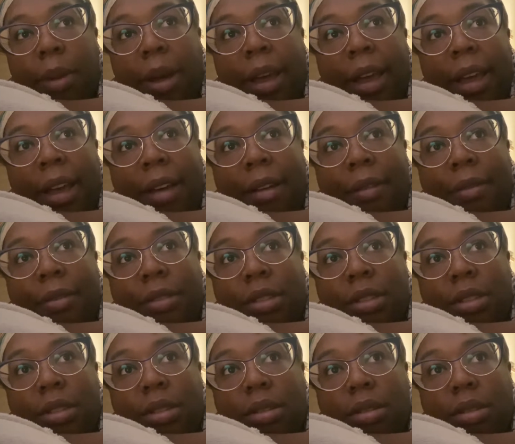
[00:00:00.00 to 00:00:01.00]
I have
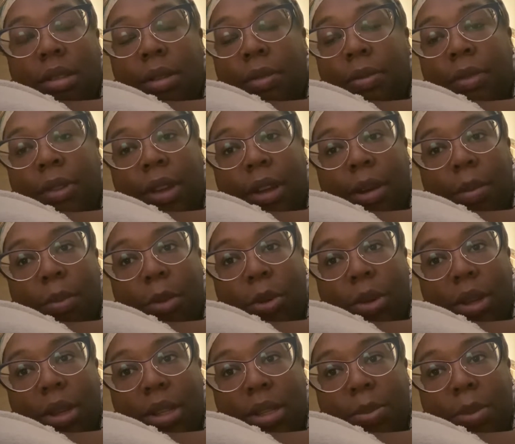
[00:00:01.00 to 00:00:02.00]
s severe
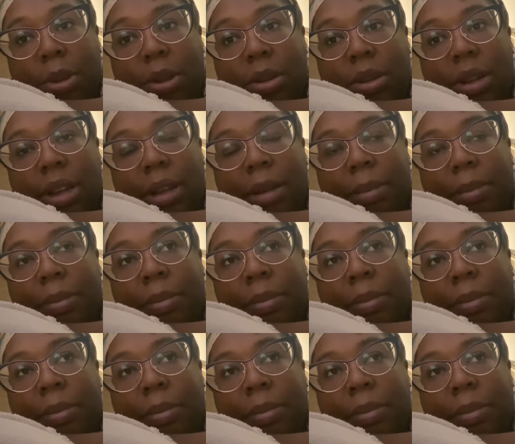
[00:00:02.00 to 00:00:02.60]
mucus buildup.